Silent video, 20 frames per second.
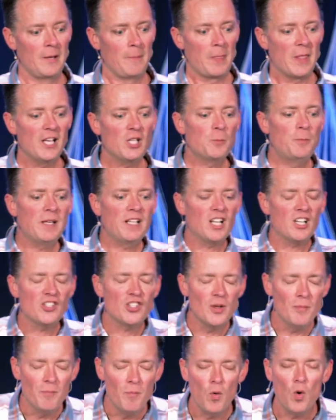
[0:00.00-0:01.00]
is because
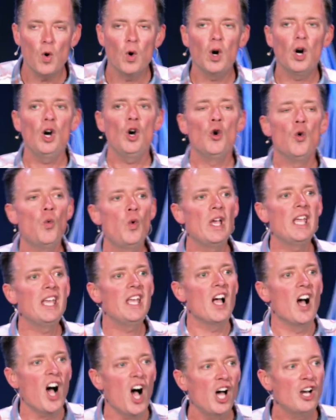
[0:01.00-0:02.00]
the more
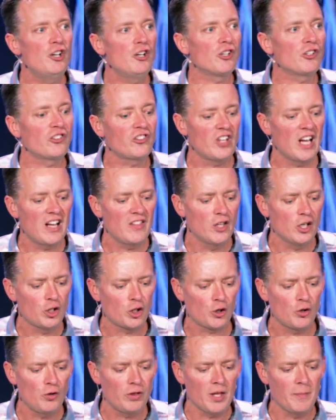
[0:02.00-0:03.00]
we understand the
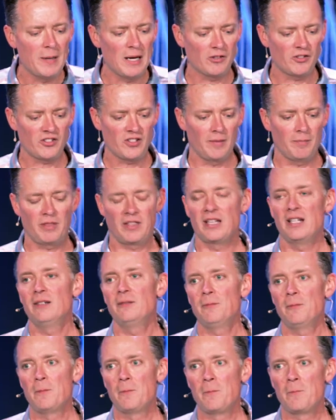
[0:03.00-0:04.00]
truth about something,
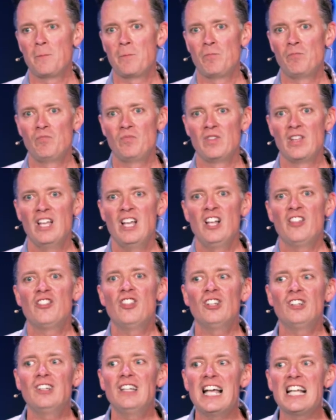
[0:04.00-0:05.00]

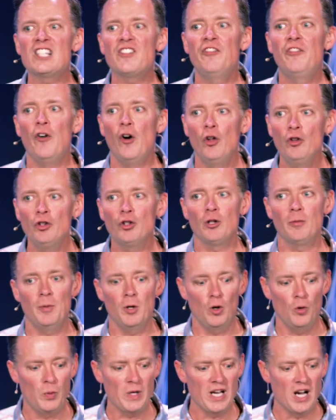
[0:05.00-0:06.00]
the less
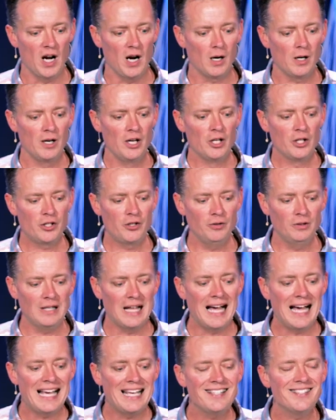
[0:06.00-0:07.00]
vulnerable we are to
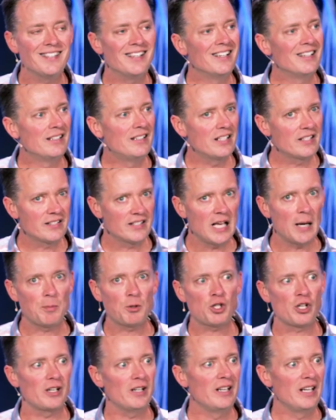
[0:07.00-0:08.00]
lies,
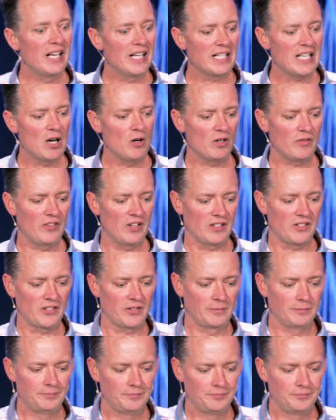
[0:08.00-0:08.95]
deception, and counterfeits.